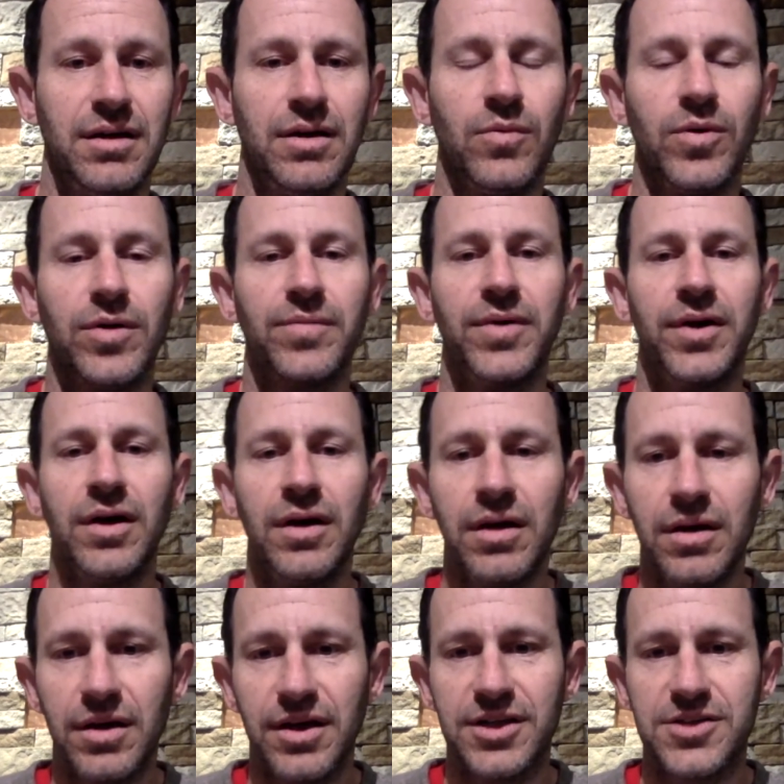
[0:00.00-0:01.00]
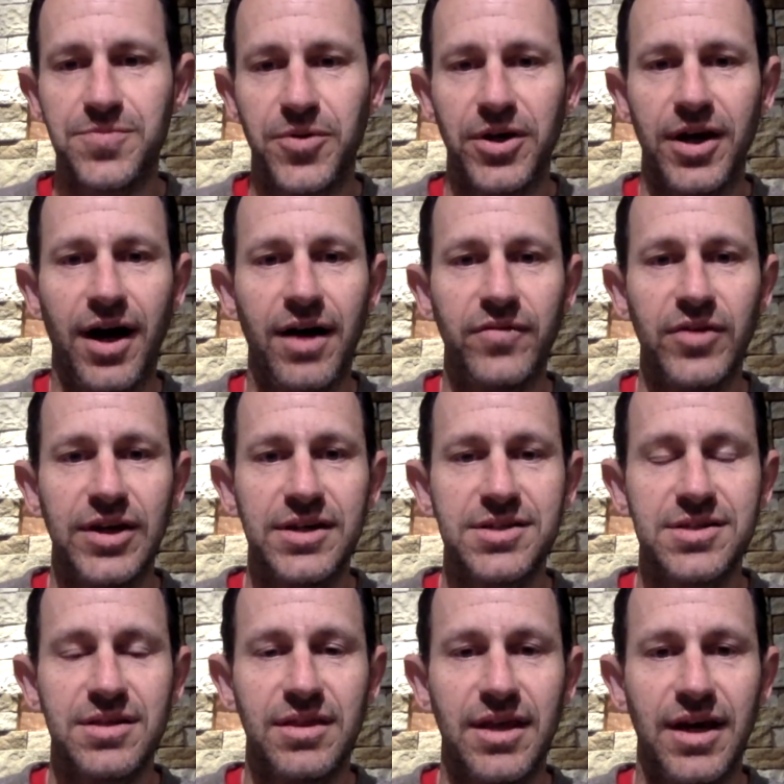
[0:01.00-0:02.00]
Well, it's pretty obvious
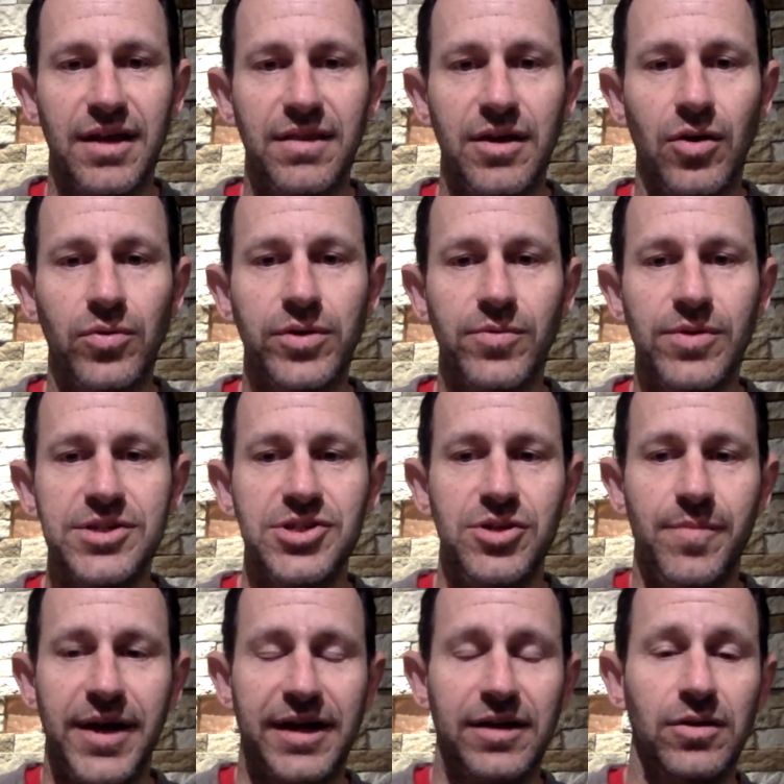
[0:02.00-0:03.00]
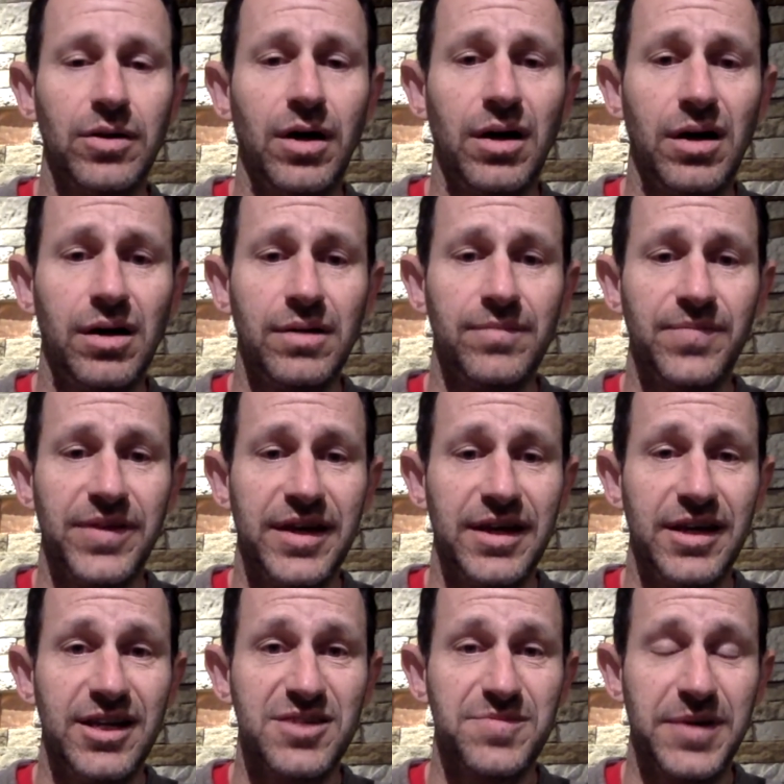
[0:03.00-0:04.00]
that the only reason you make a law
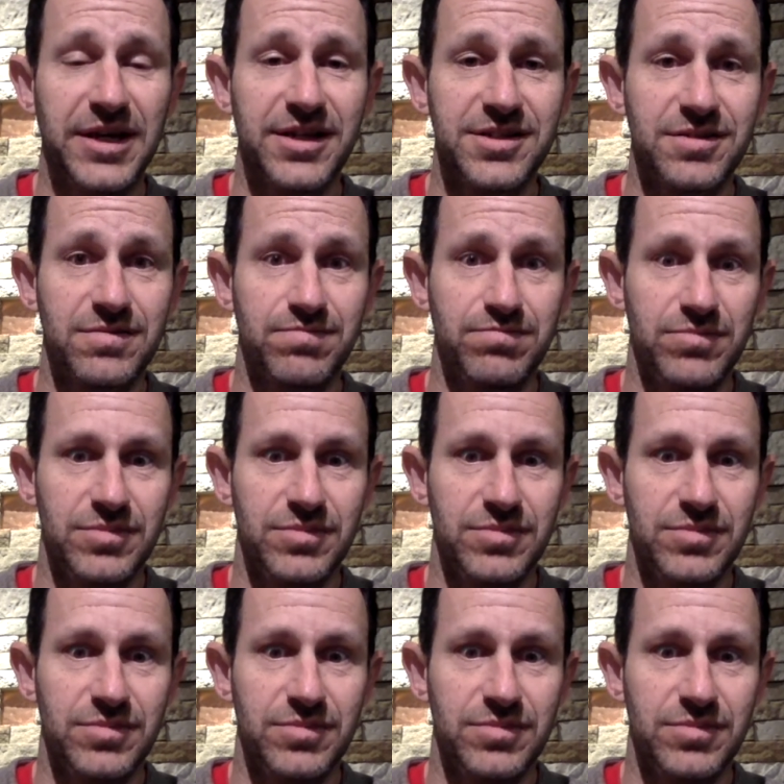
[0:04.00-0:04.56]
is because